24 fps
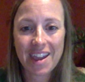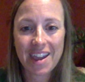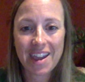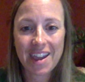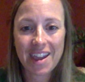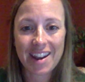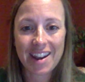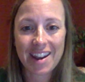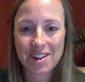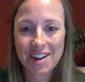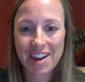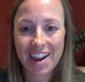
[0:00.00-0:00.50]

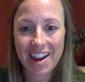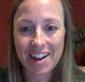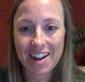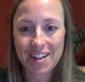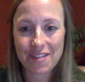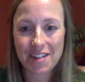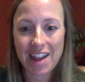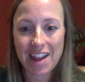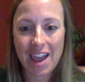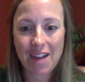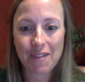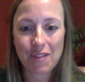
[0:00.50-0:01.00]
creative and
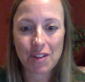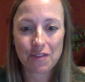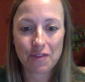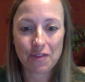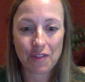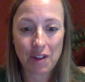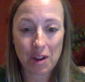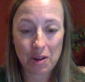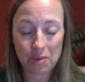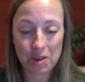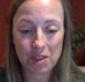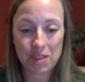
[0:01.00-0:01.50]
having fun
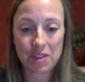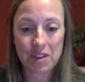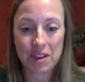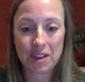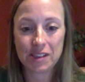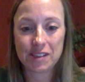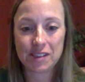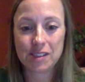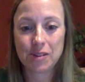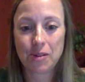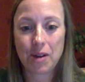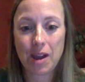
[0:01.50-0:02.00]
with this. So
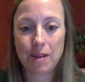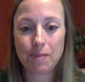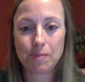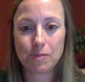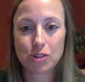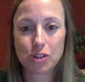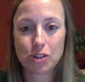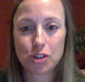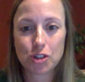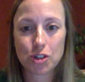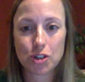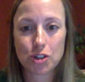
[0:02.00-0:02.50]
I'm
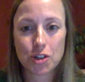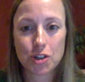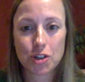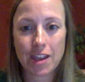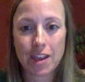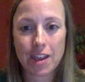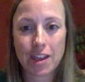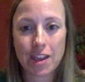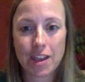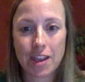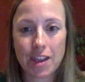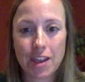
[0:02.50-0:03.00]
sure that
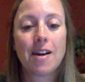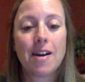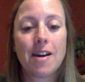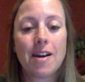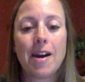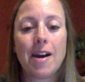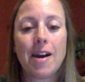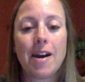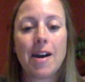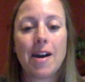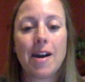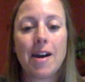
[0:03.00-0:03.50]

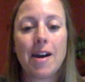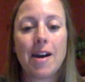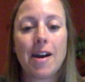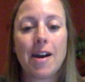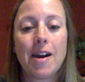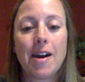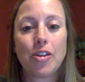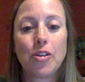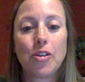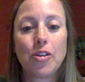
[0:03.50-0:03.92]
your